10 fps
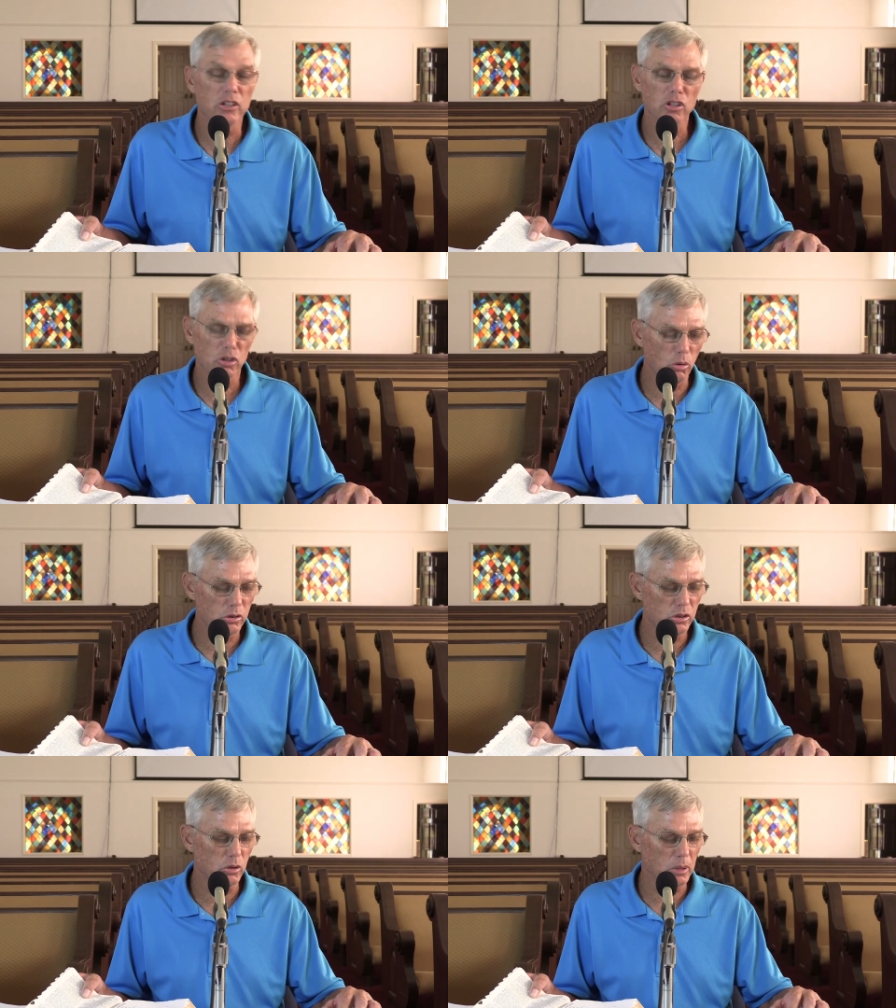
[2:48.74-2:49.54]
Jesus
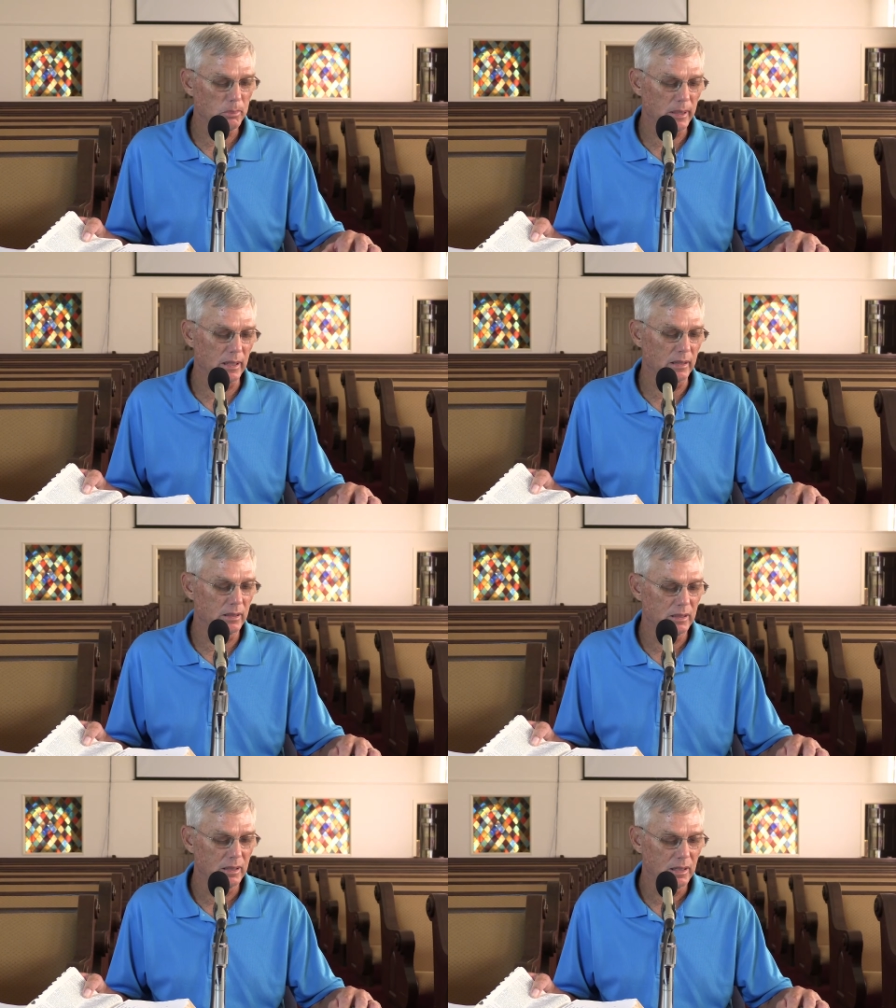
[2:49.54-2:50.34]
wants you to
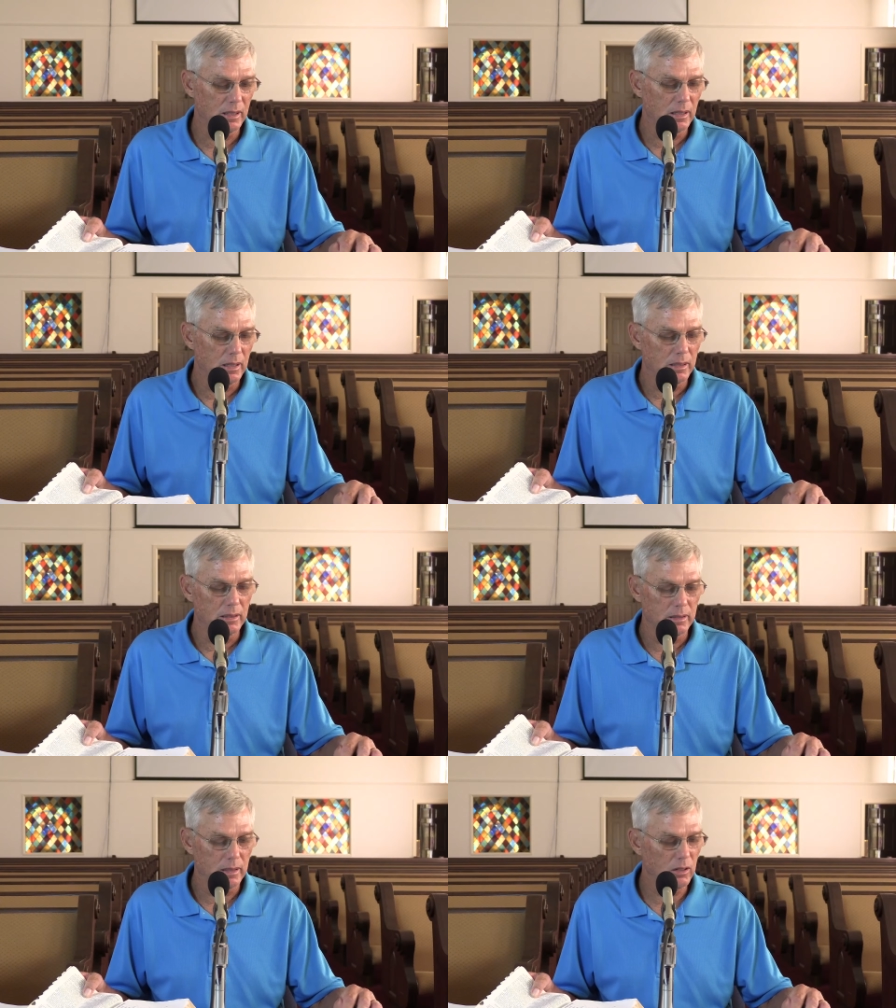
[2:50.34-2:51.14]
repent.
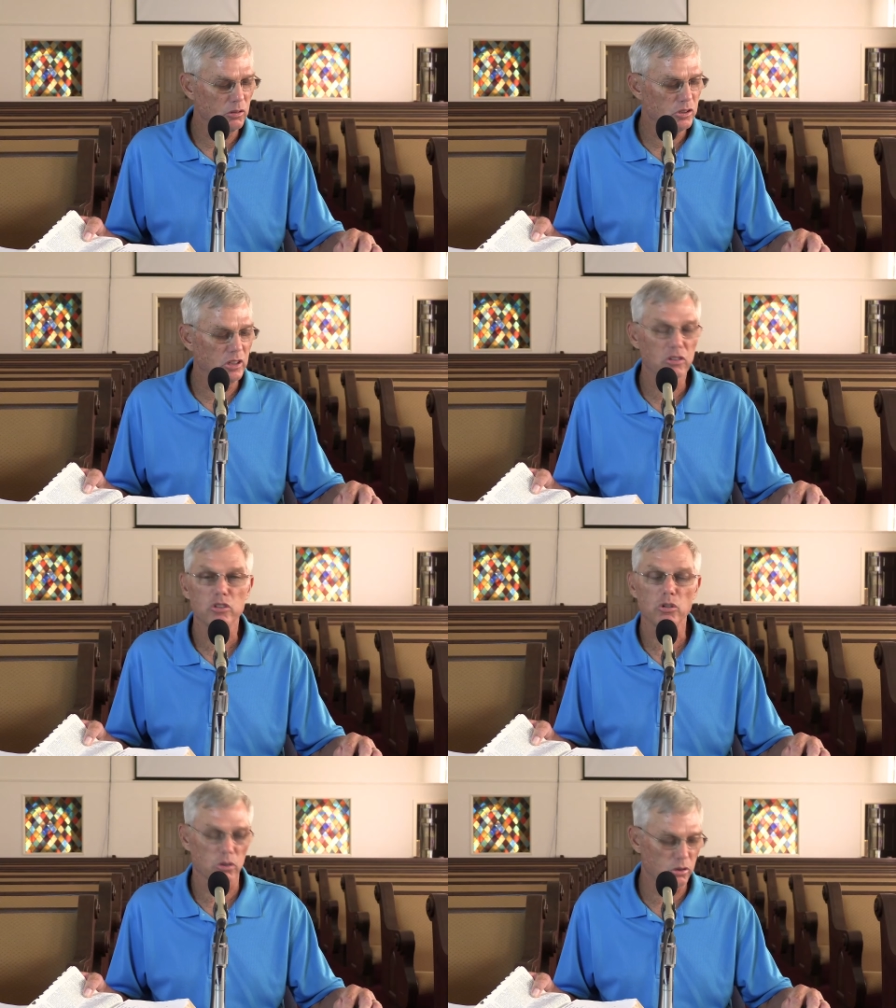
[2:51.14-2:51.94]
Tell
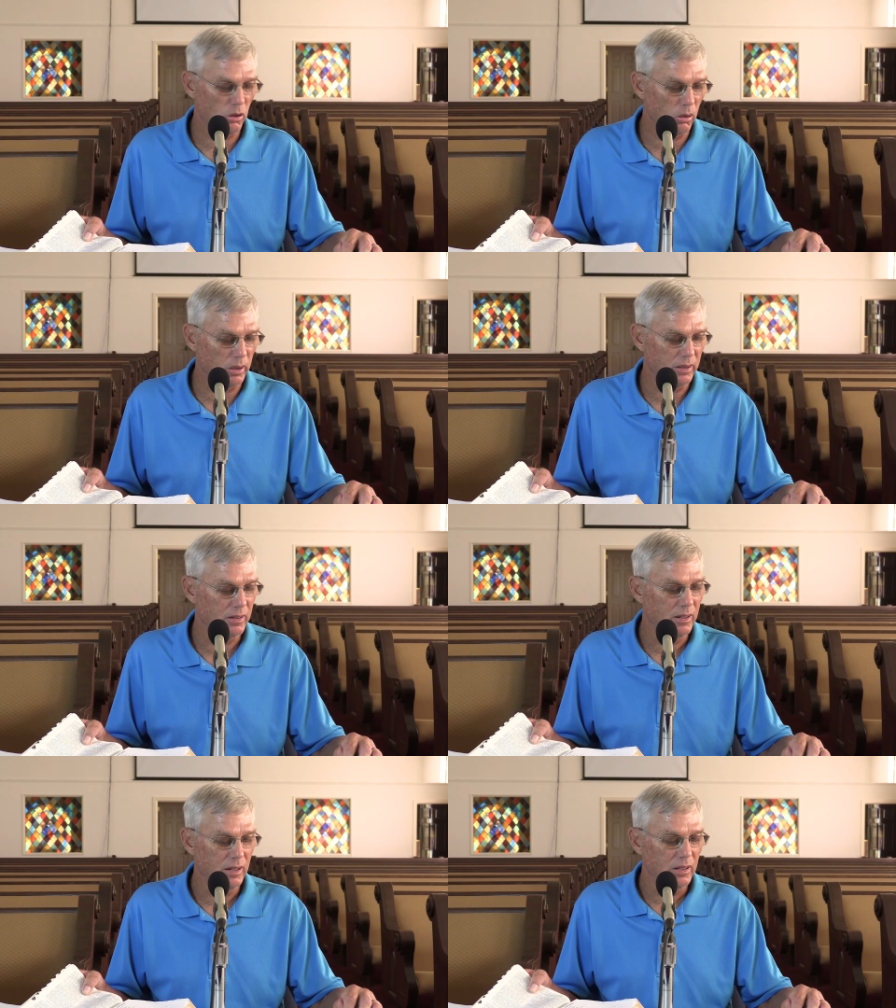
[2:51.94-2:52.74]
Jesus you are sorry.